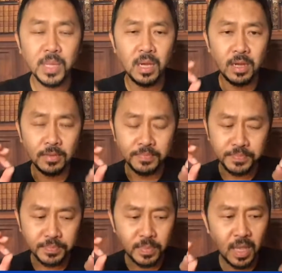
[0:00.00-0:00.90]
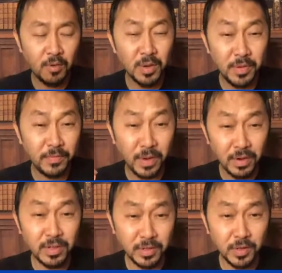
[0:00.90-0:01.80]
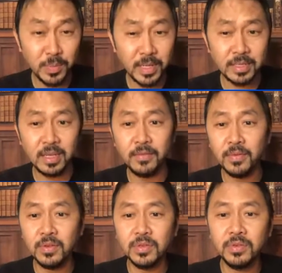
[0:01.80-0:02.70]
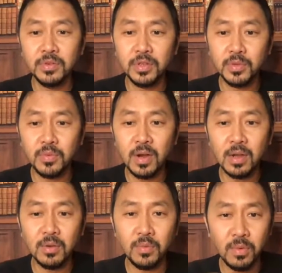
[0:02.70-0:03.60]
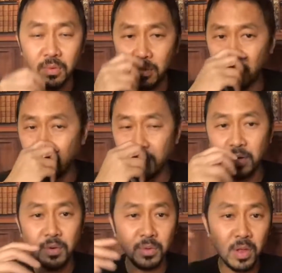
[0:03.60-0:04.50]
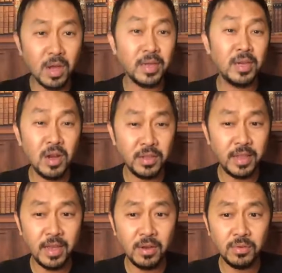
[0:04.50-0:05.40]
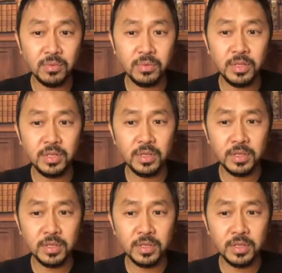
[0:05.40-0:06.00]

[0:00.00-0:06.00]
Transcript: I want to be very clear about that for those who are just logging on now, it's